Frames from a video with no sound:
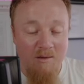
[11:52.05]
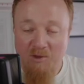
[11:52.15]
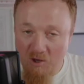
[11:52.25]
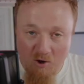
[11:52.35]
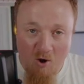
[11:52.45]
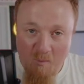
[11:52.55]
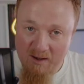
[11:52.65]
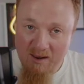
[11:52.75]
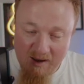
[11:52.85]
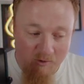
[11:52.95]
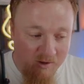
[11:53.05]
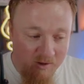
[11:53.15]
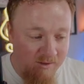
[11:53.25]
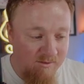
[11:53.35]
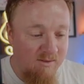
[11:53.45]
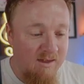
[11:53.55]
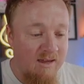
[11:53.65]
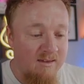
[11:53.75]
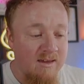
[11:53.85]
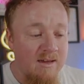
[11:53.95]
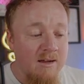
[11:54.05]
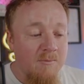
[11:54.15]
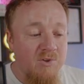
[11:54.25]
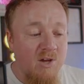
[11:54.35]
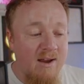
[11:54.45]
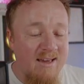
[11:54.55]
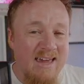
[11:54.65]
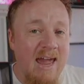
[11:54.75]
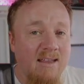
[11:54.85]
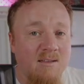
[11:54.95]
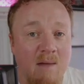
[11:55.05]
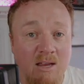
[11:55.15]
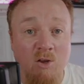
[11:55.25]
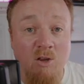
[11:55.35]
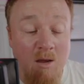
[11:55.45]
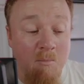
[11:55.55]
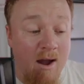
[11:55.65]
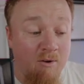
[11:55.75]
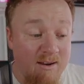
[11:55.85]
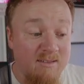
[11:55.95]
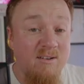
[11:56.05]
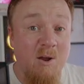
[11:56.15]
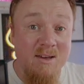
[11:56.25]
You can comment and those kinds of things. So that's a hidden menu that you might not necessarily know